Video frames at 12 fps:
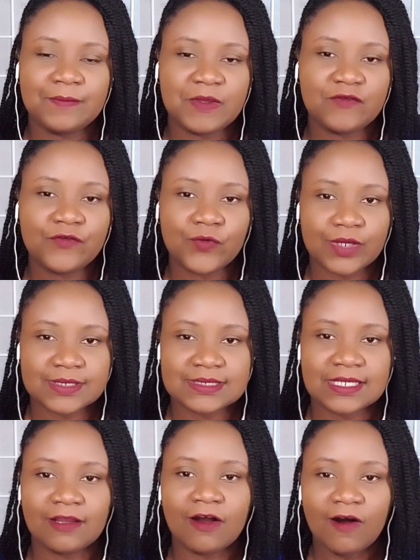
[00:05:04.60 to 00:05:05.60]
be
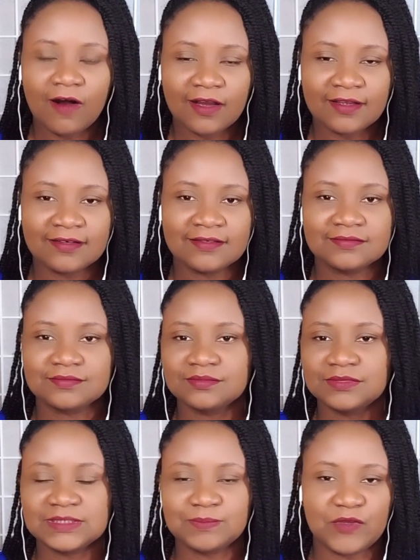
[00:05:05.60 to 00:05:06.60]
focusing on
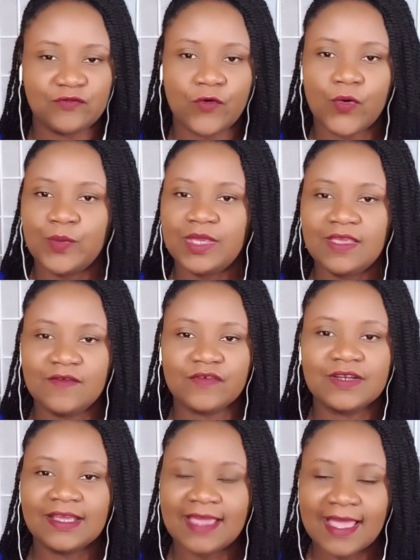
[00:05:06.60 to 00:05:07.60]
before we
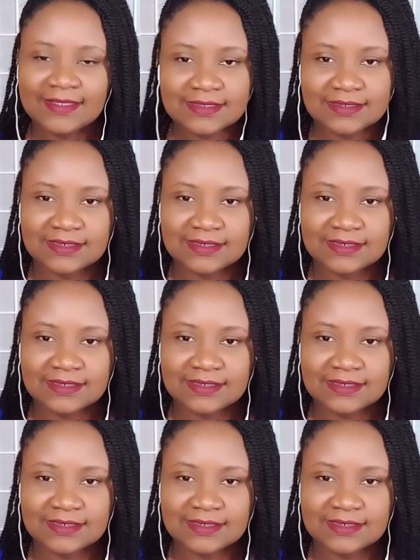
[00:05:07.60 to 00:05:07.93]
even get